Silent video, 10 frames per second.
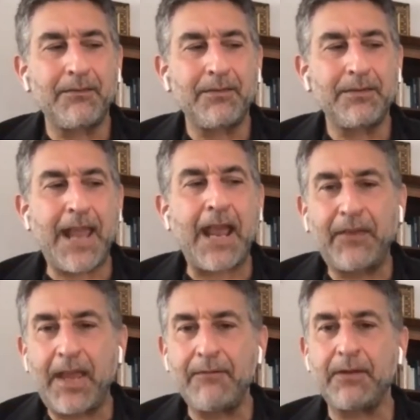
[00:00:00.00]

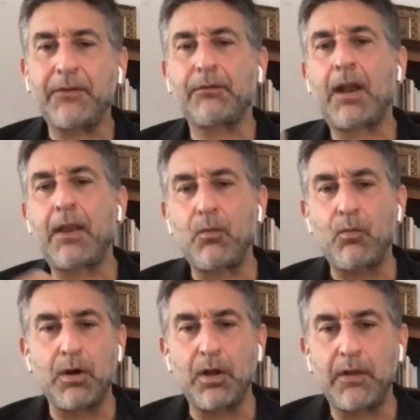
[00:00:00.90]
tax havens around the
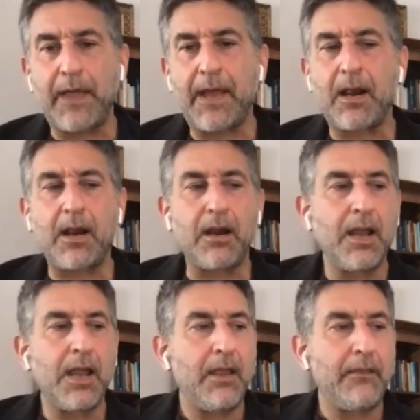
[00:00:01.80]
world that
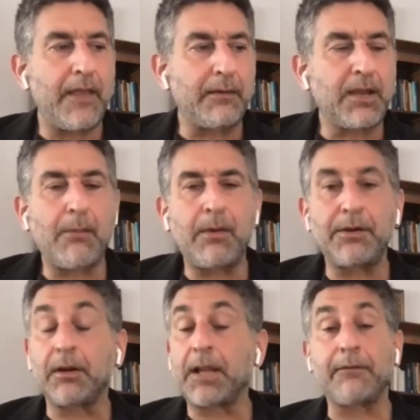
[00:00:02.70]
come
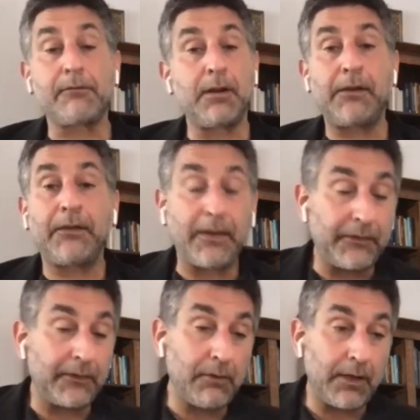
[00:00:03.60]
under a lot of
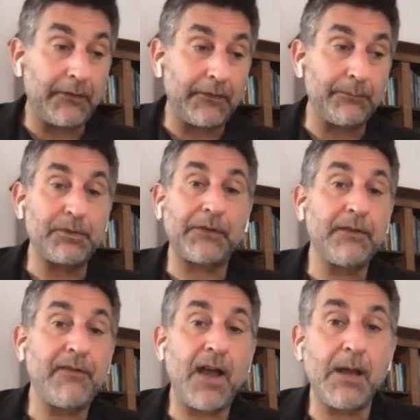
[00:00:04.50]
criticism,
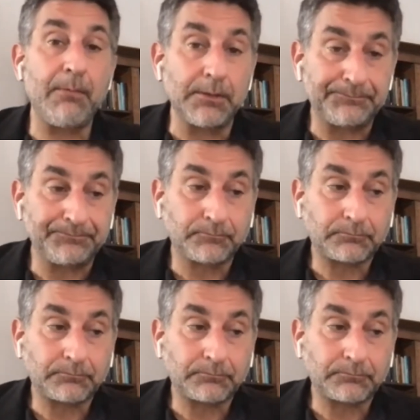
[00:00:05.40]
justifiable,